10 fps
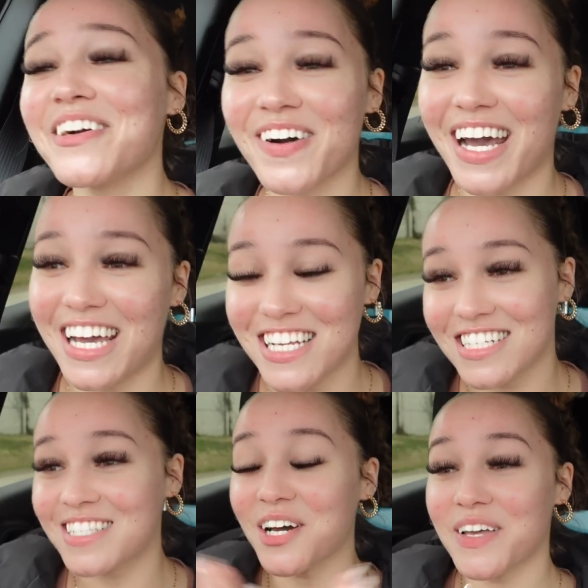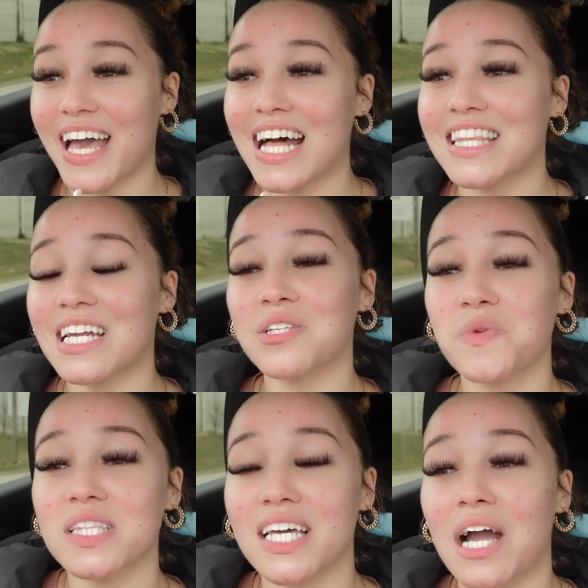Anyways, so yeah, that is
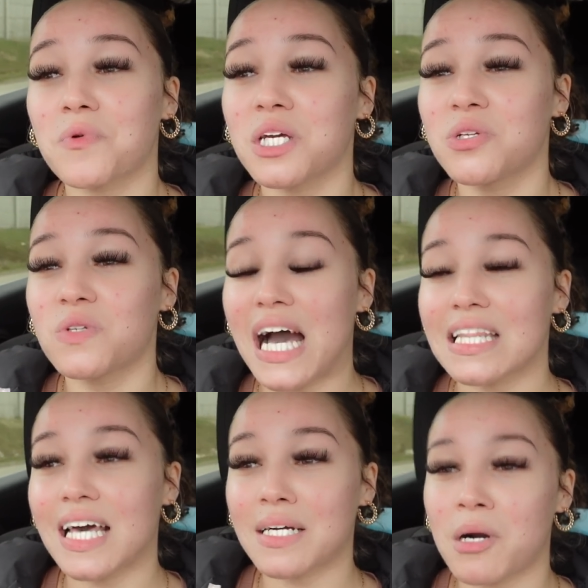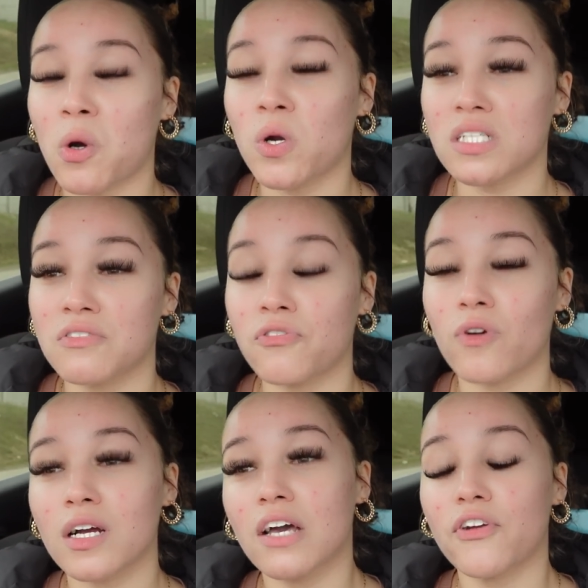one thing I really do not like about going to
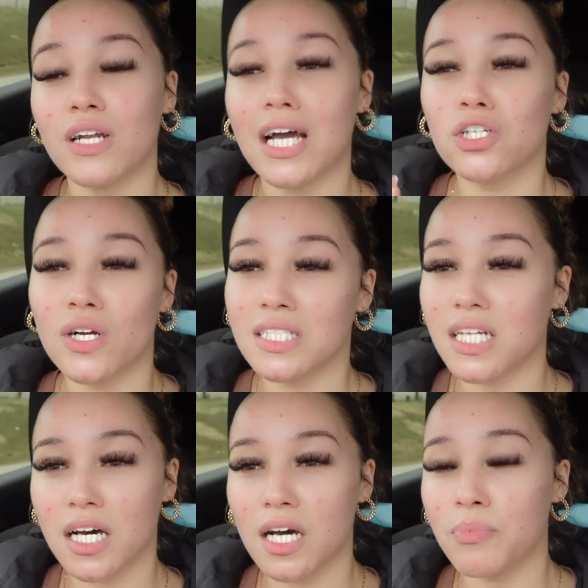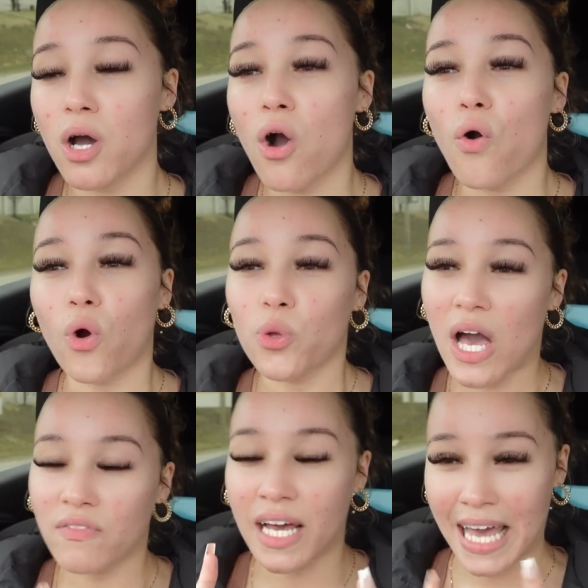Sephora. If you're not dressed up or you
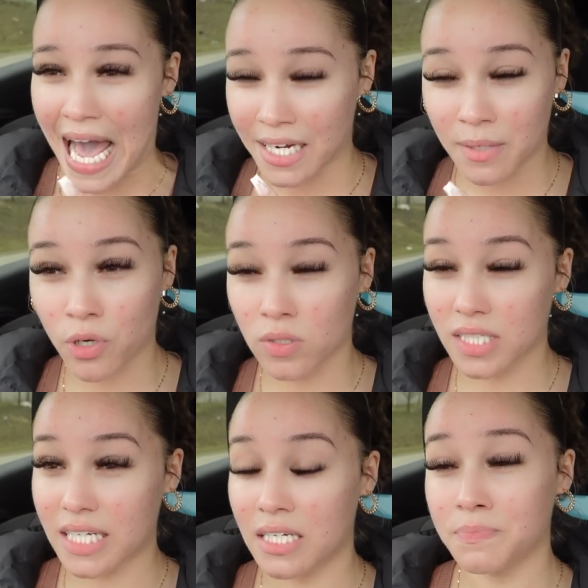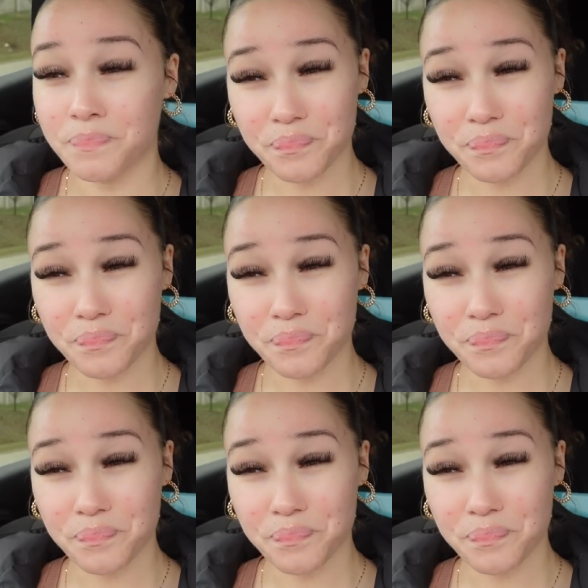have like acne prone skin,